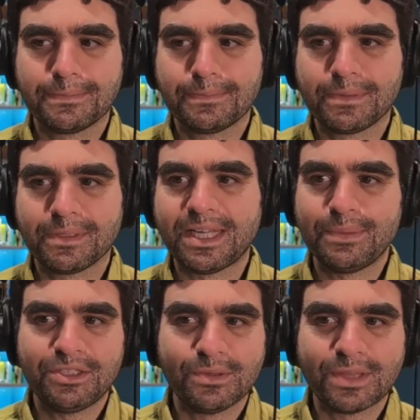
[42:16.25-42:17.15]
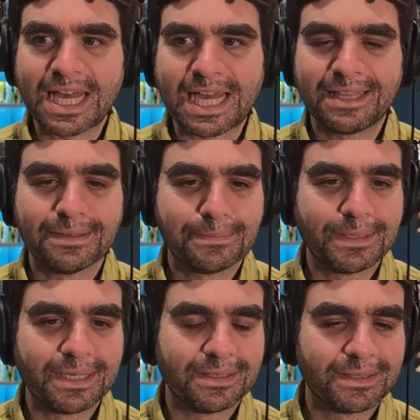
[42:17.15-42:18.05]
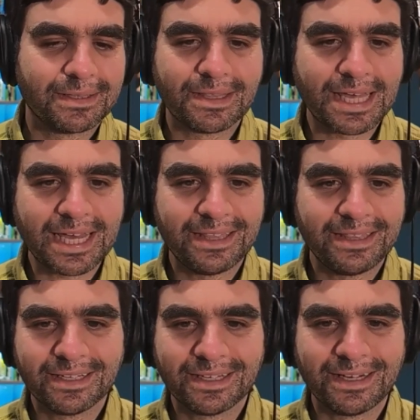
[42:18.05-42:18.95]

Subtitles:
she would do that, but then